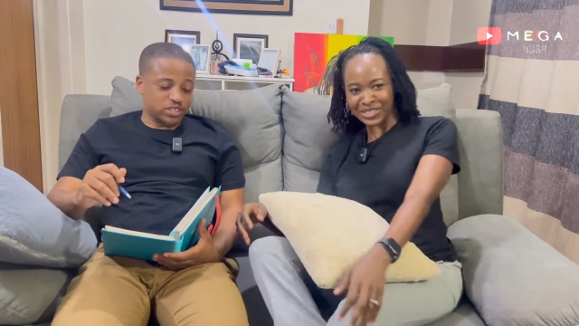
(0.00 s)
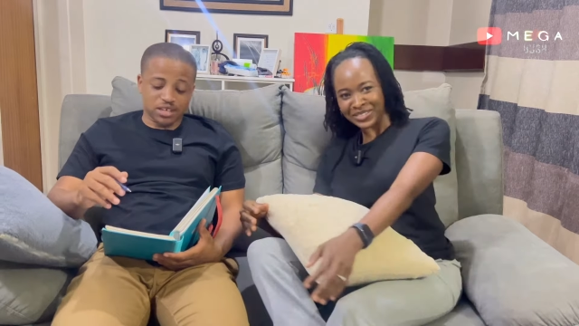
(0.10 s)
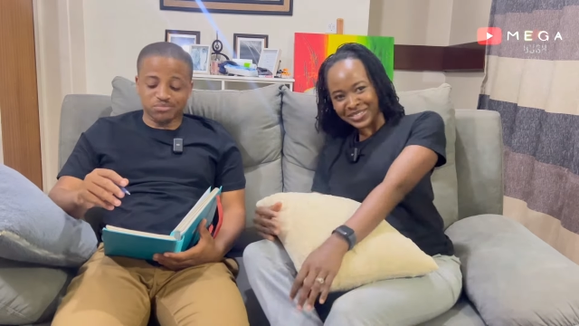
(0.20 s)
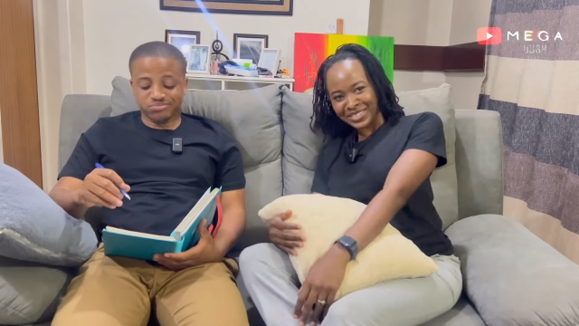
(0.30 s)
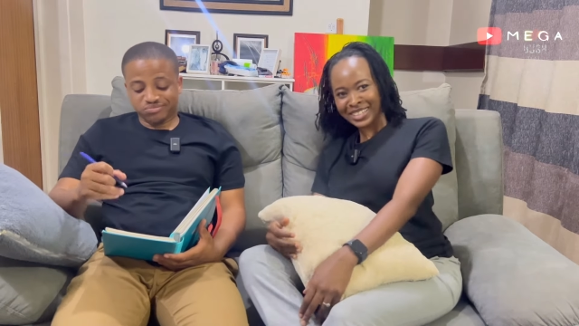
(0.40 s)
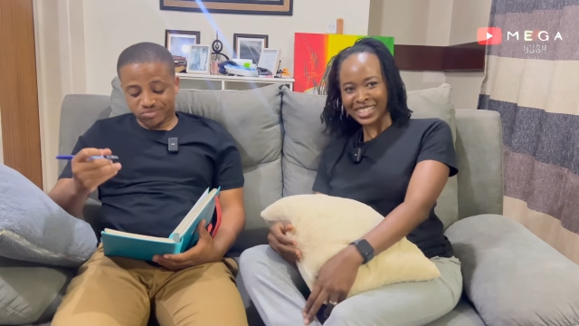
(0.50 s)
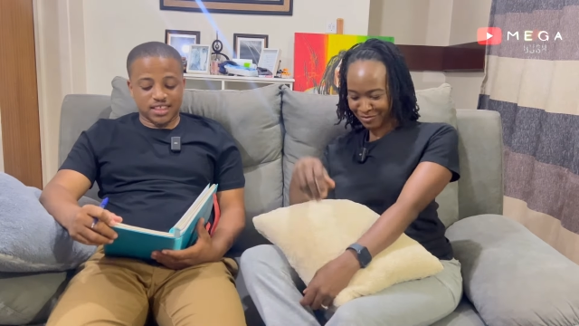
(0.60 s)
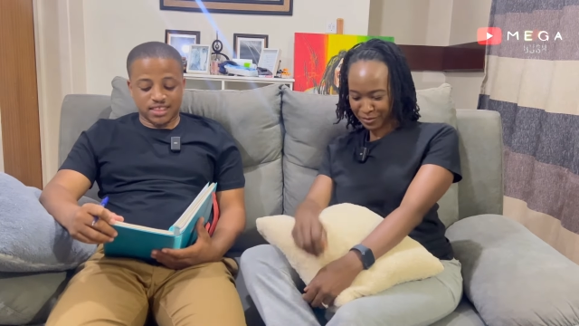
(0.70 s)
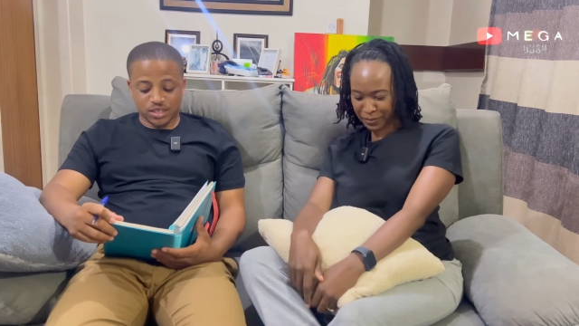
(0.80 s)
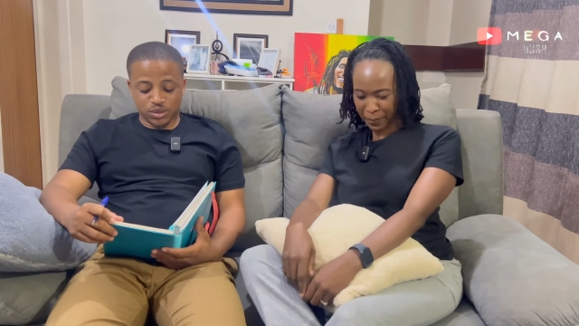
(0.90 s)
Speaker 1: him.
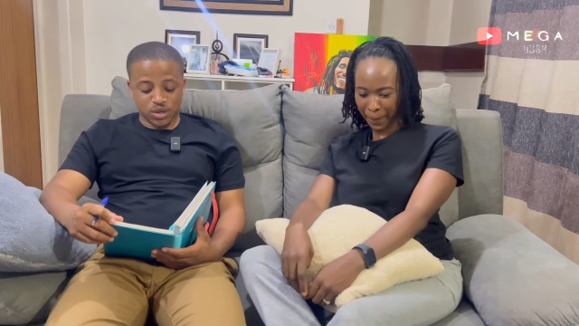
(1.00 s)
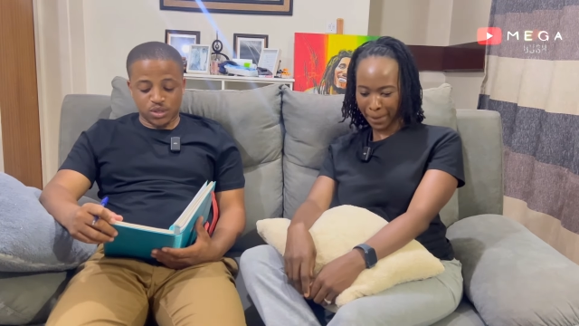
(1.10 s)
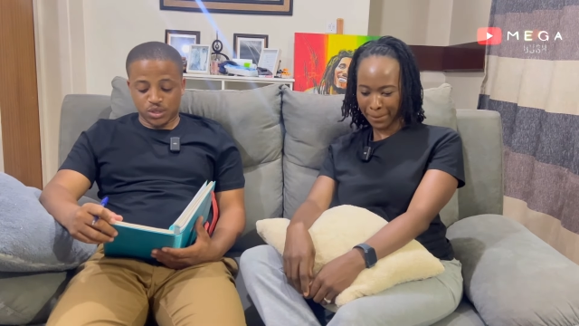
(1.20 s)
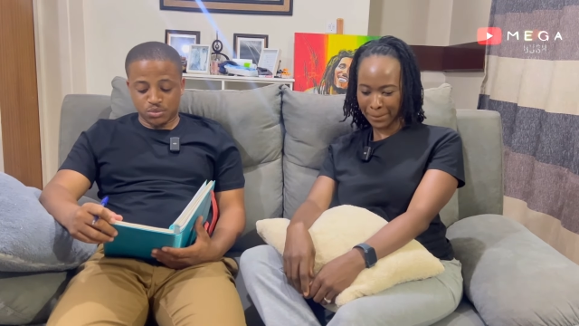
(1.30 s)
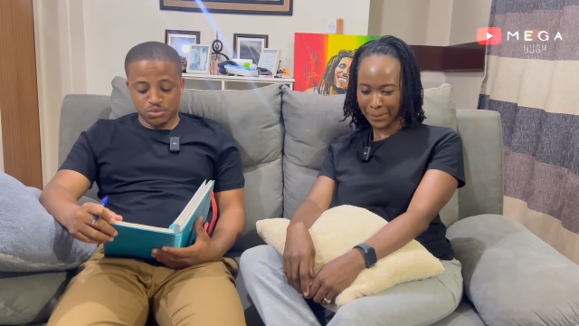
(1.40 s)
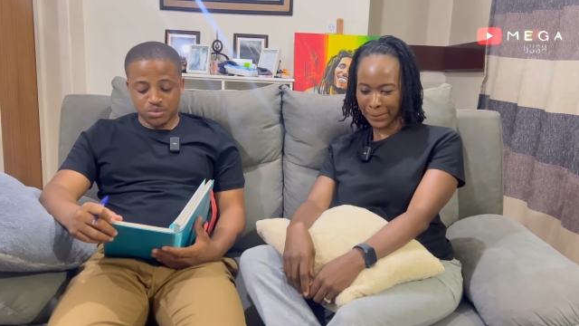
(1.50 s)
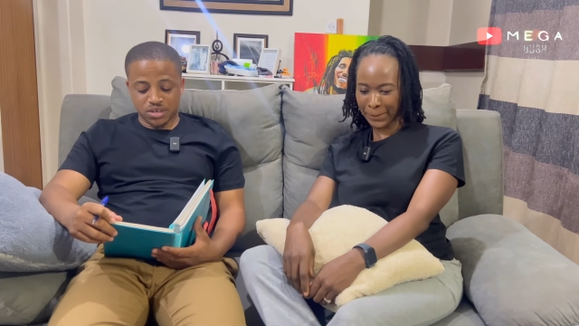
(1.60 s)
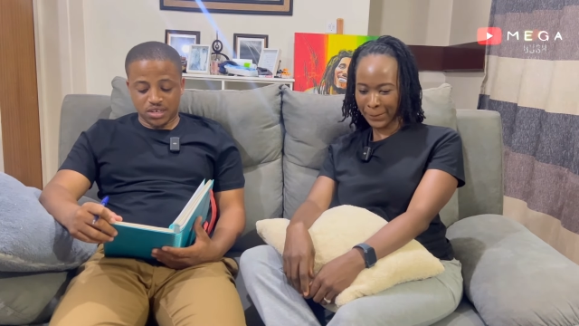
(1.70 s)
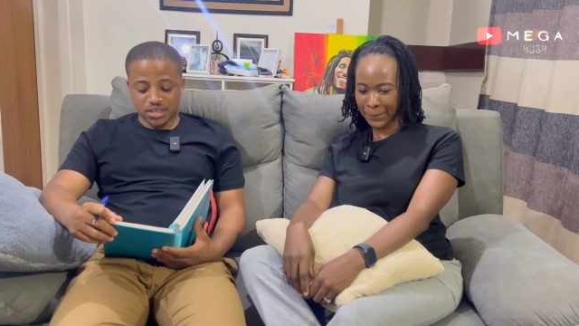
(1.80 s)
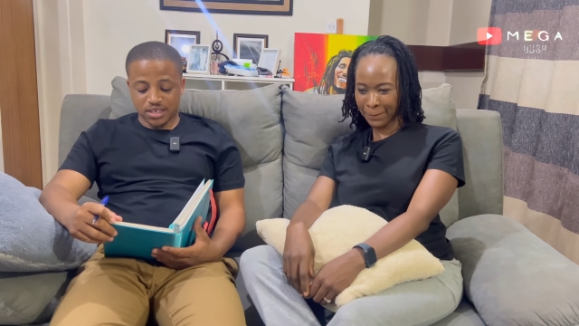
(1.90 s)
This one you should
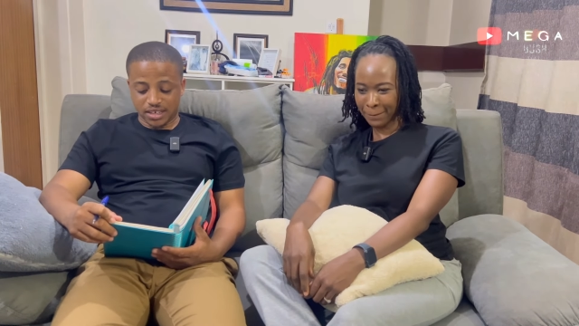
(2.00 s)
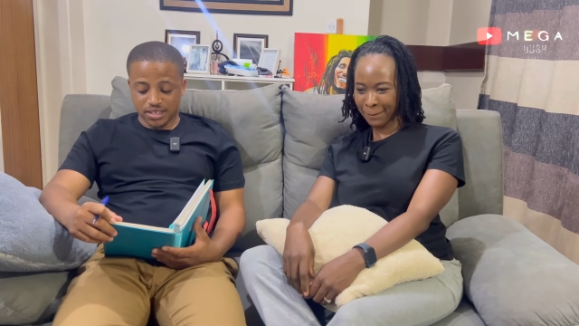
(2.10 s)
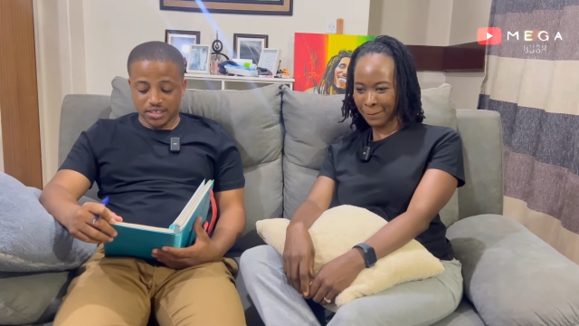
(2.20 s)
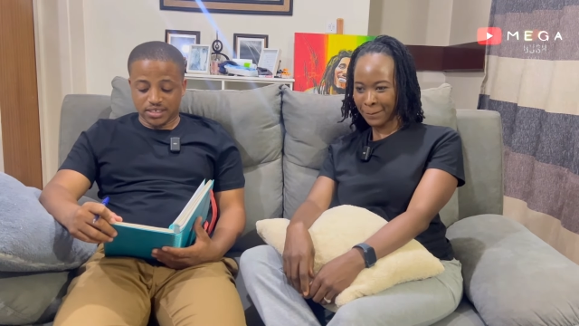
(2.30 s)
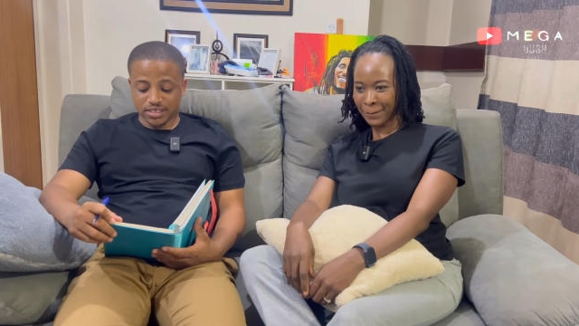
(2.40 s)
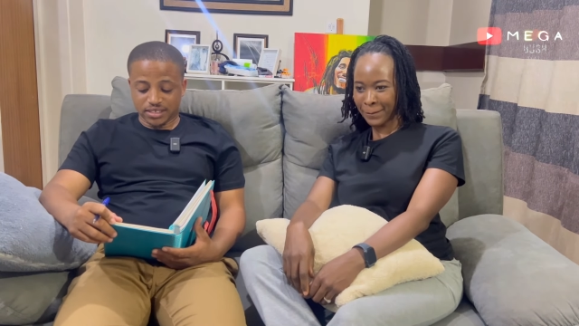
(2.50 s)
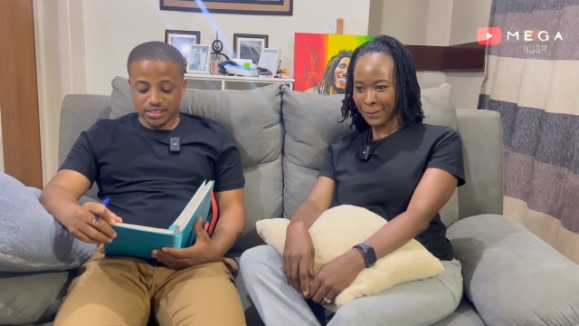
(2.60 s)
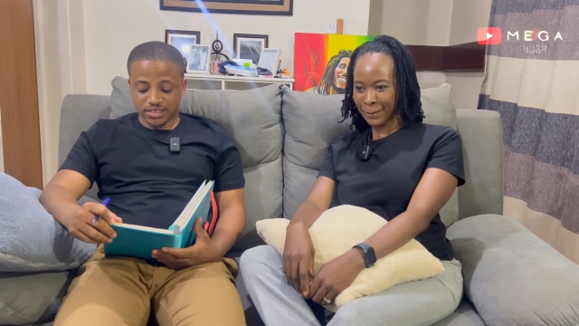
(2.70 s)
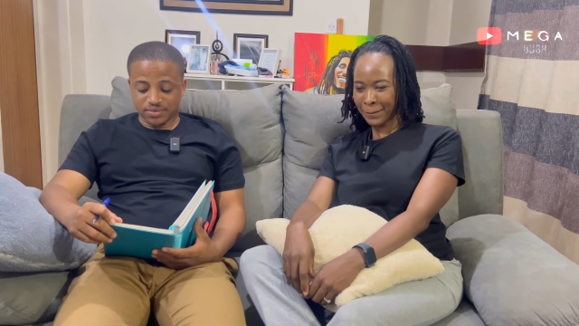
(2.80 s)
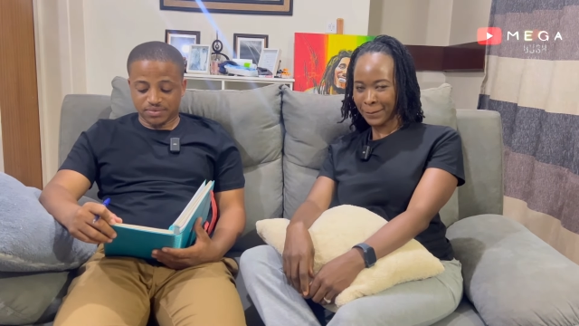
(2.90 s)
get it.
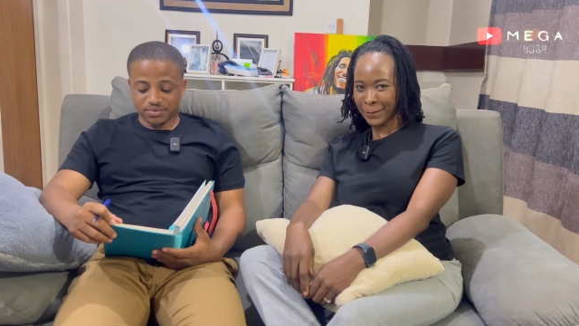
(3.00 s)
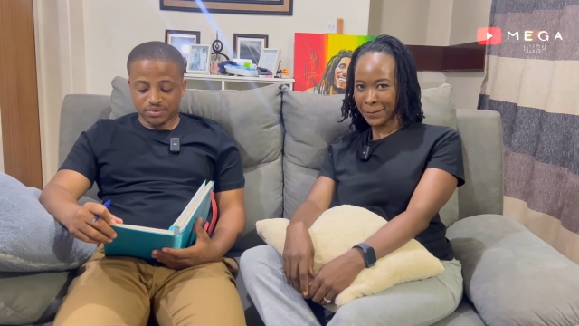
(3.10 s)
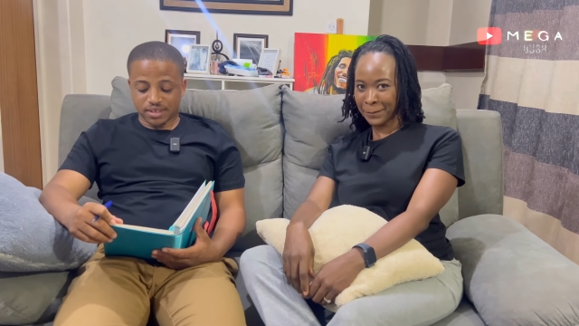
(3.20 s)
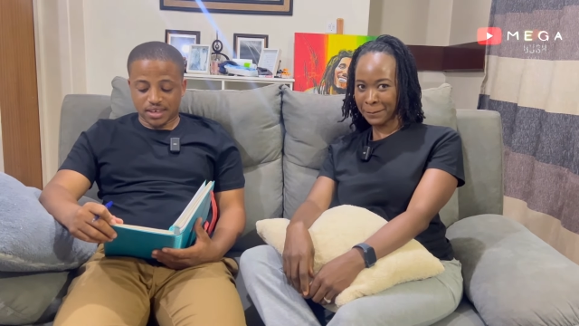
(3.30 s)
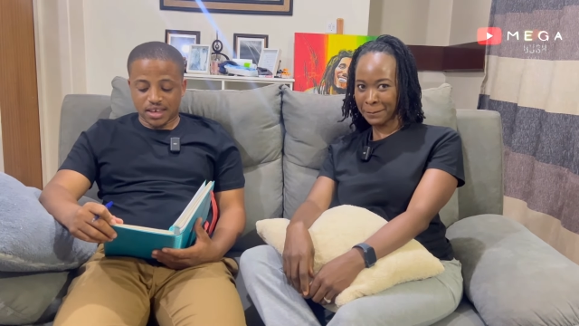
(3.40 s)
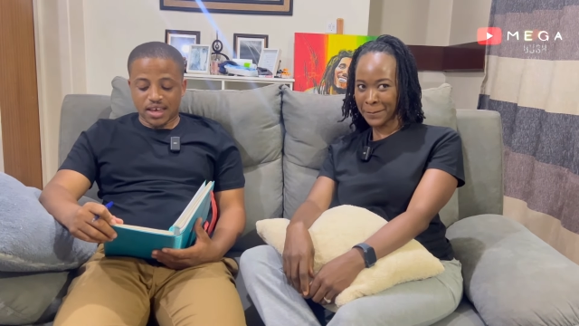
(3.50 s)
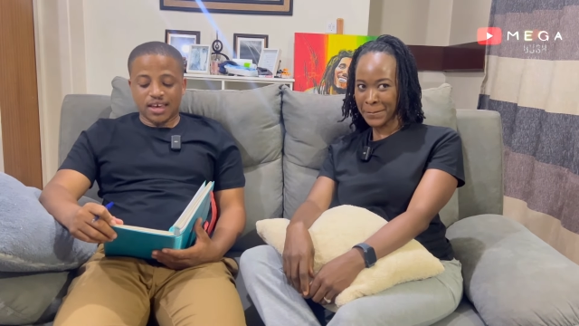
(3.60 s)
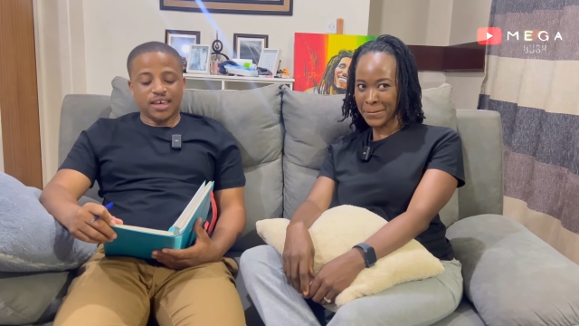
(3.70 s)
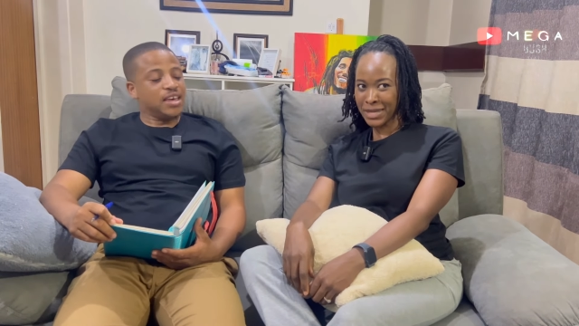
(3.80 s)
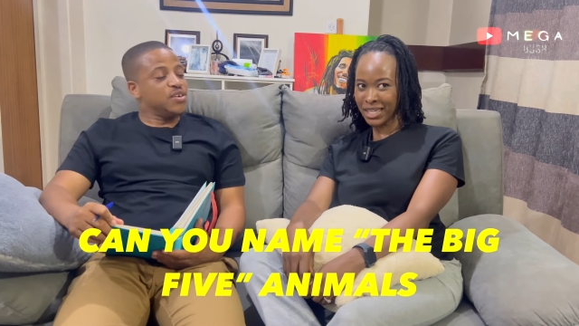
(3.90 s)
Can you